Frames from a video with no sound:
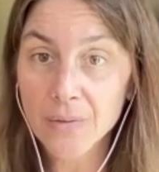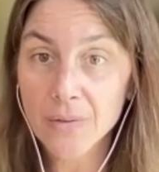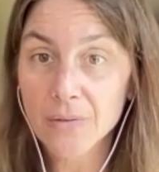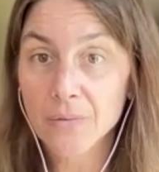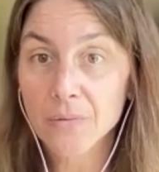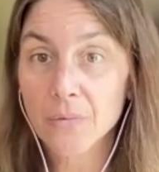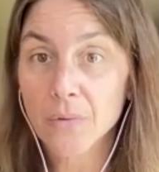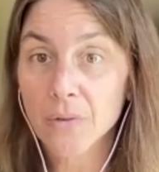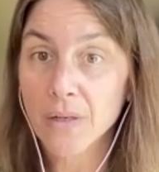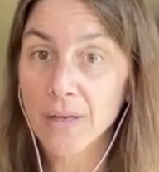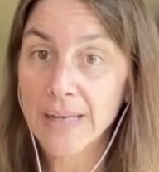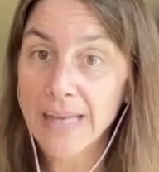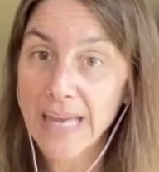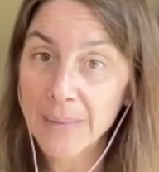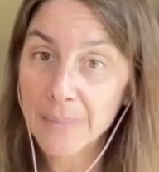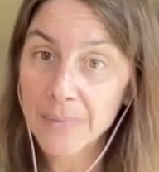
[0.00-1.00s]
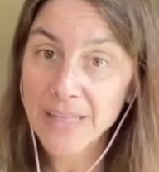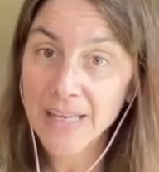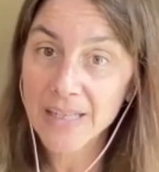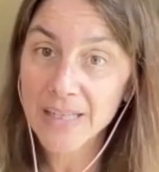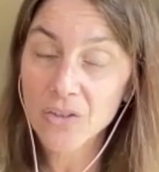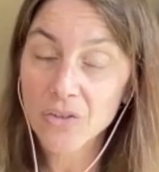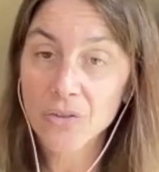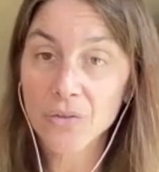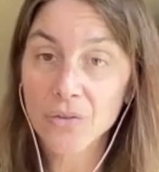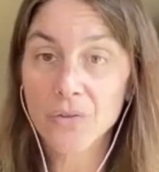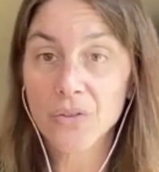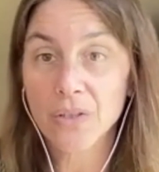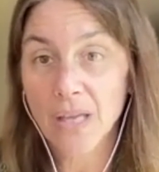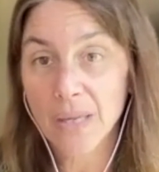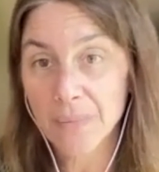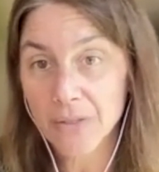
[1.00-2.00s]
to work on habitat issues,
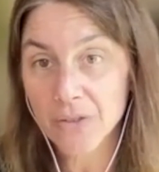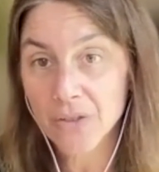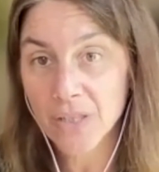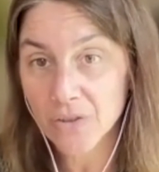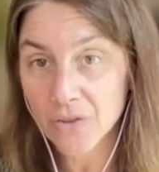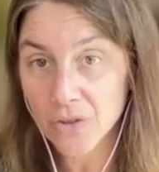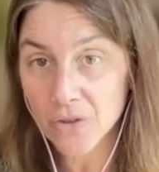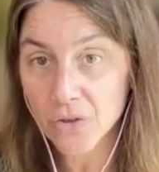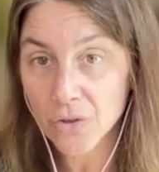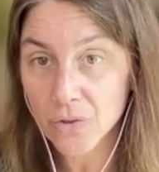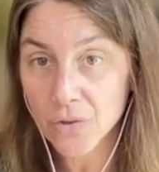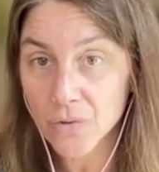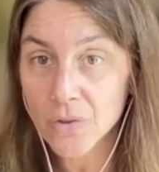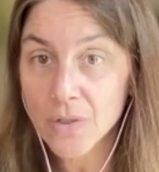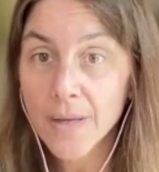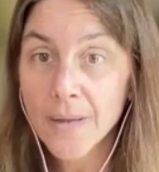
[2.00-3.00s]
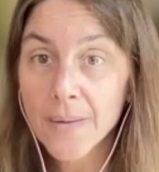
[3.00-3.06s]
climate change issues.